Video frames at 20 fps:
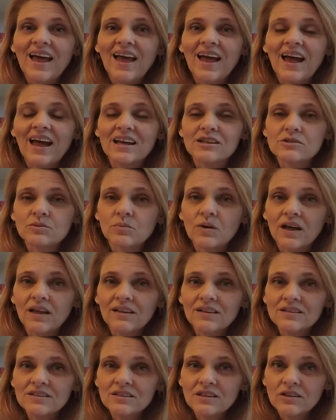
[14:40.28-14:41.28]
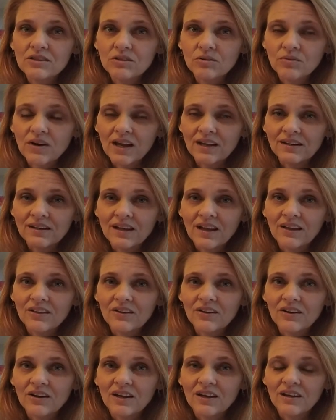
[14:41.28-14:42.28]
as well as the thread
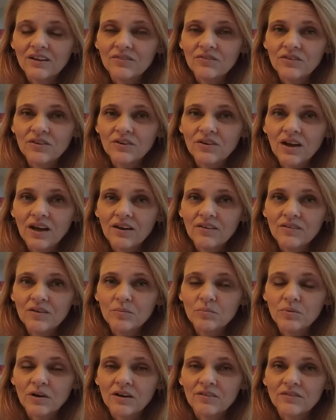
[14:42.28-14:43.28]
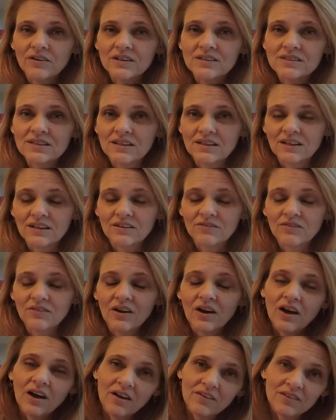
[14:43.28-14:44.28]
color if you have a preference, and then
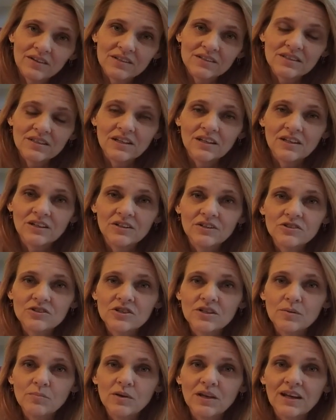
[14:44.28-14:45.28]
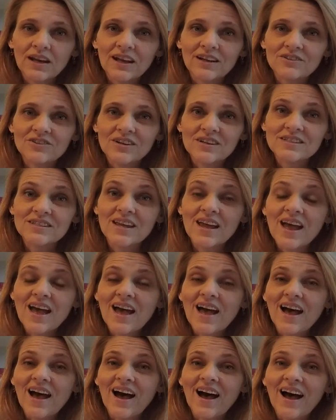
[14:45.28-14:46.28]
obviously your shipping address,
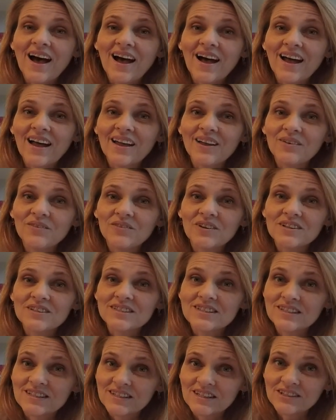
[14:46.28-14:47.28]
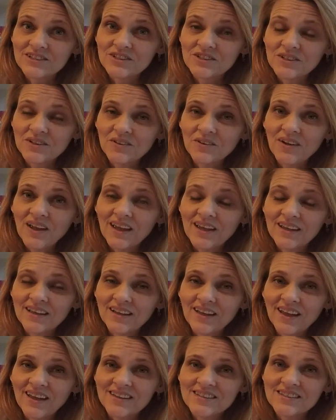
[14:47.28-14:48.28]
I will stitch you a
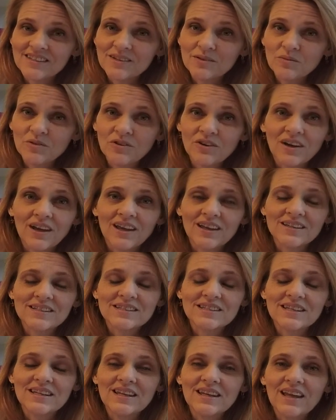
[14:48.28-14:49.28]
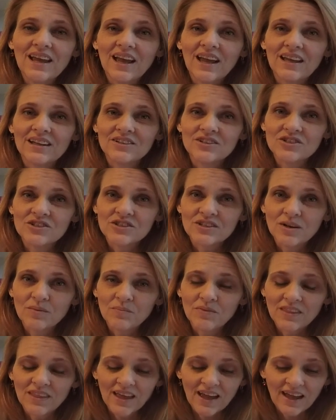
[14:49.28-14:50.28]
custom Create Tee and
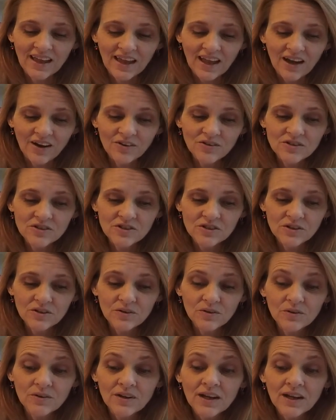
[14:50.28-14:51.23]
ship that out to you.